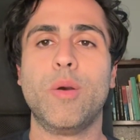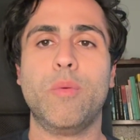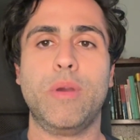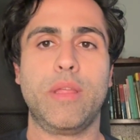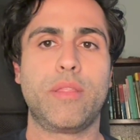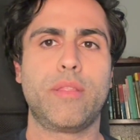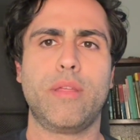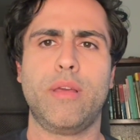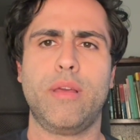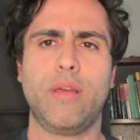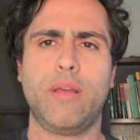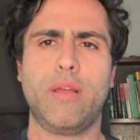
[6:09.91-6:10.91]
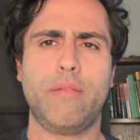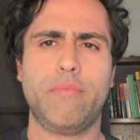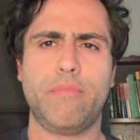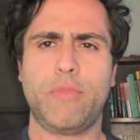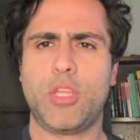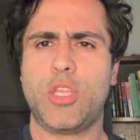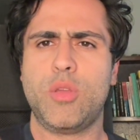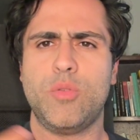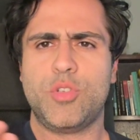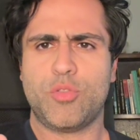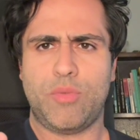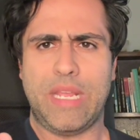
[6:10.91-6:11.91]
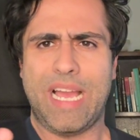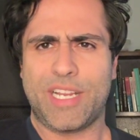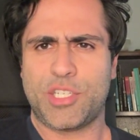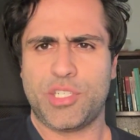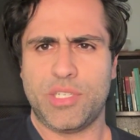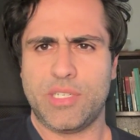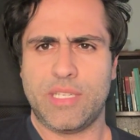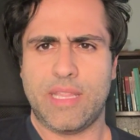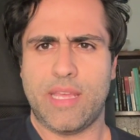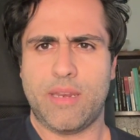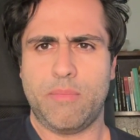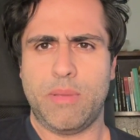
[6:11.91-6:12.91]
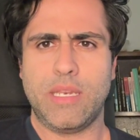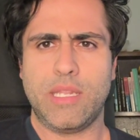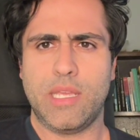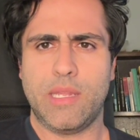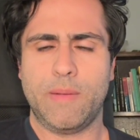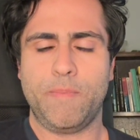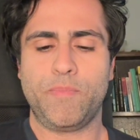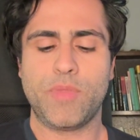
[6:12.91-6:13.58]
with a huge reaction to that opinion.